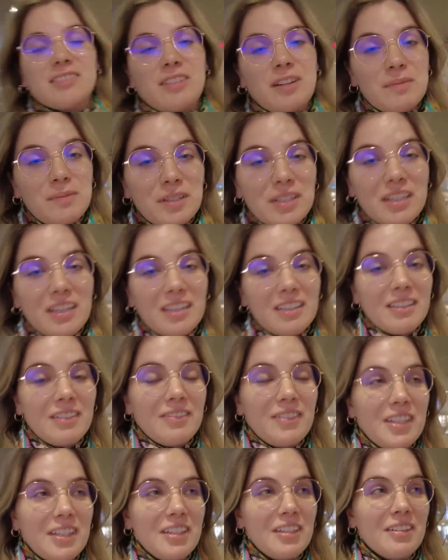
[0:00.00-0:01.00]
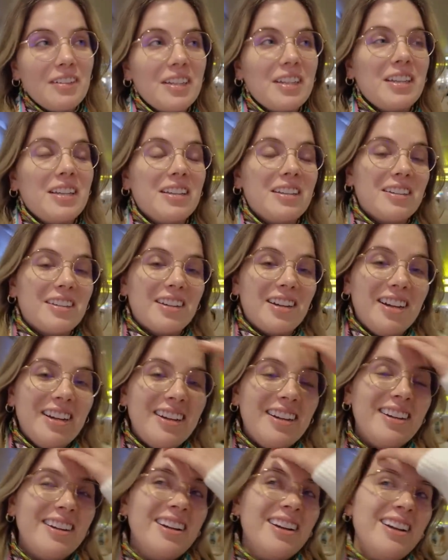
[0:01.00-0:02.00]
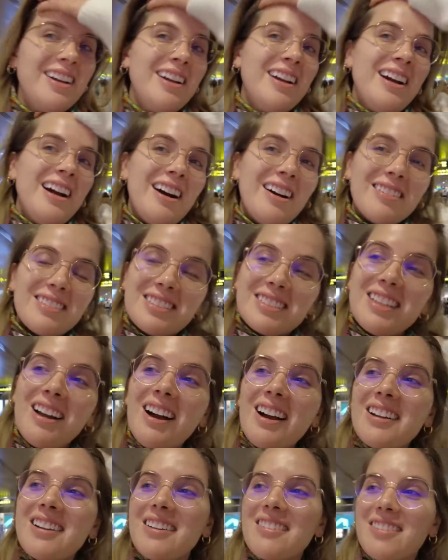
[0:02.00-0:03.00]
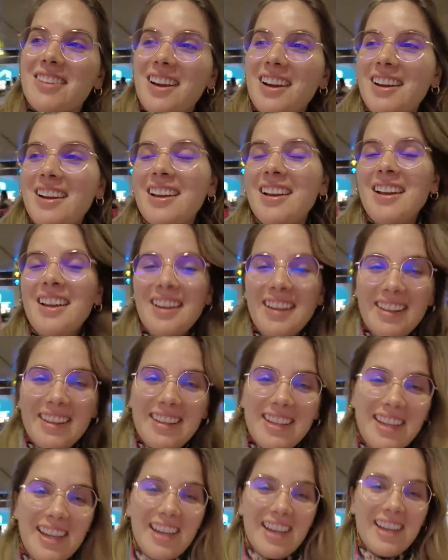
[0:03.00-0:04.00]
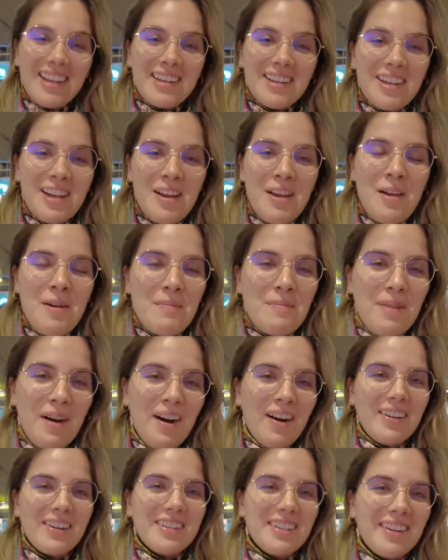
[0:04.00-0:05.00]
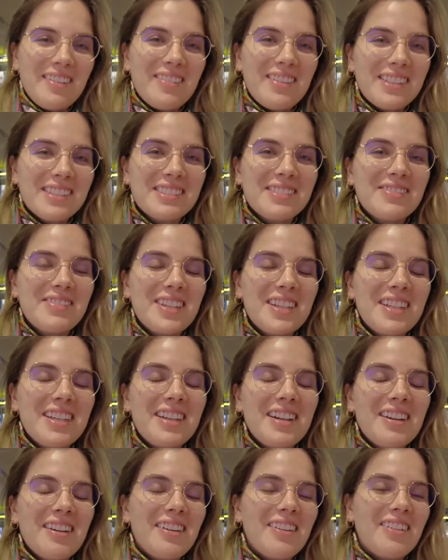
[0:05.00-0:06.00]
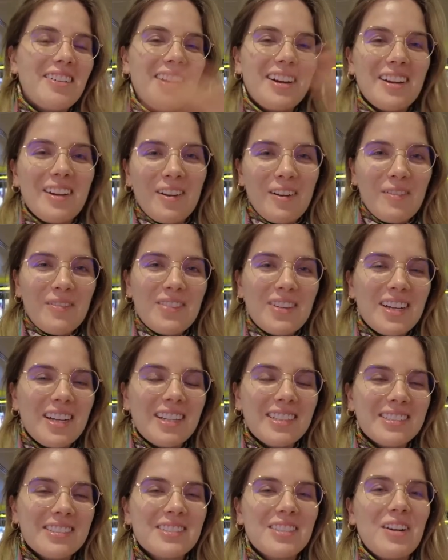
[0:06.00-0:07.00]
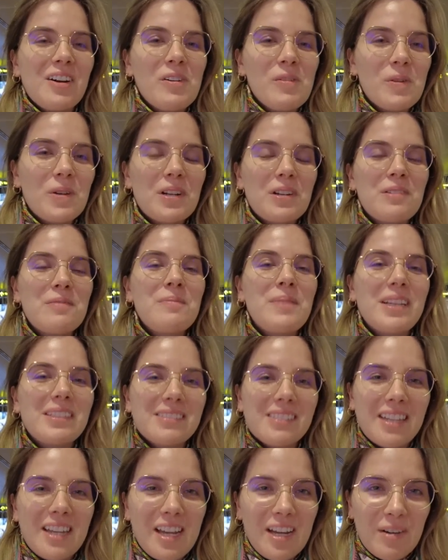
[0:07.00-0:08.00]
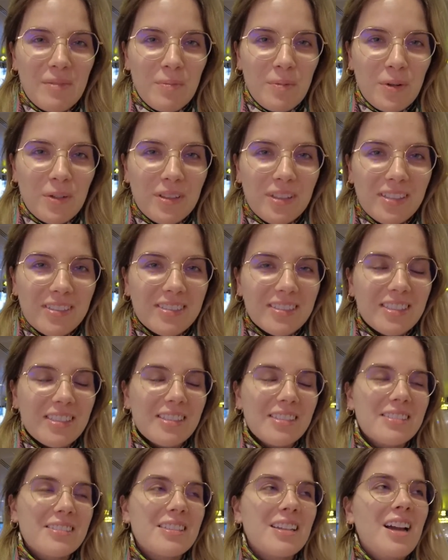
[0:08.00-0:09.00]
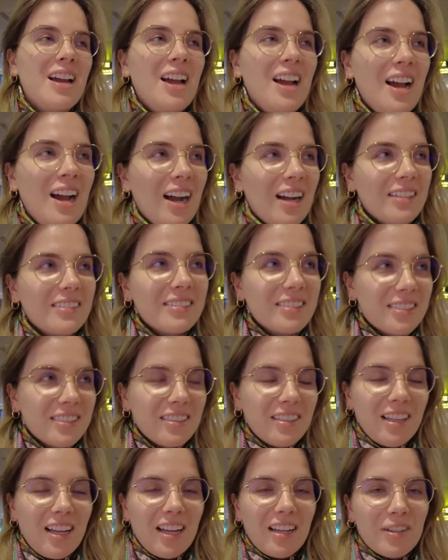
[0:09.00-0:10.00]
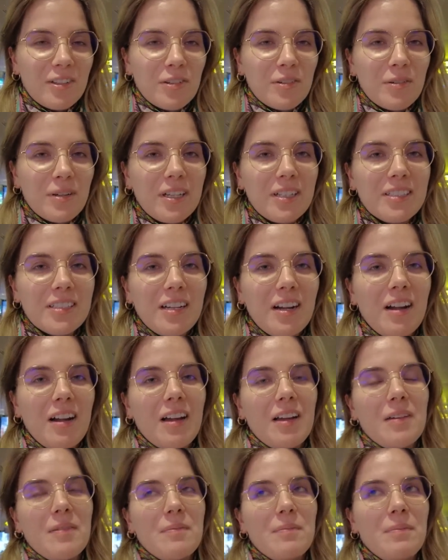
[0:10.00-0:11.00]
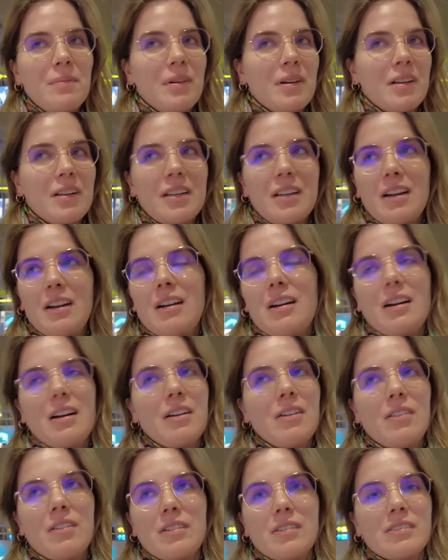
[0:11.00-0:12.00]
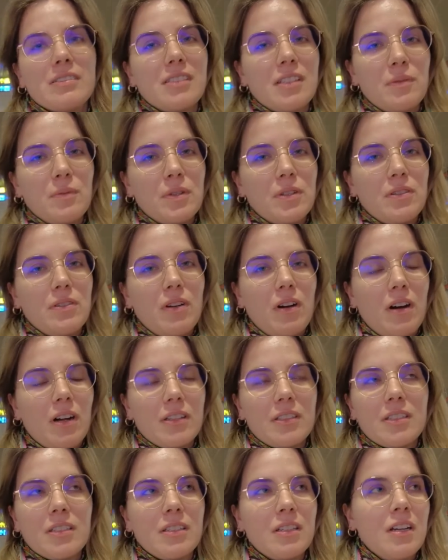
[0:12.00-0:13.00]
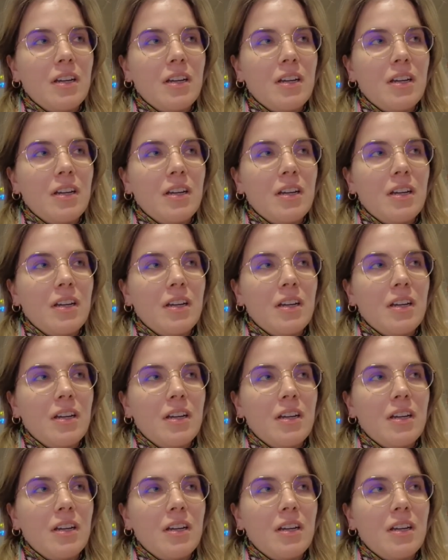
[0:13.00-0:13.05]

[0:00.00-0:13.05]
So I'm gonna end the video here outside of the end part of this video. I hope you guys saw what an amazing airport this is. I still had a great time, but yeah, I honestly would not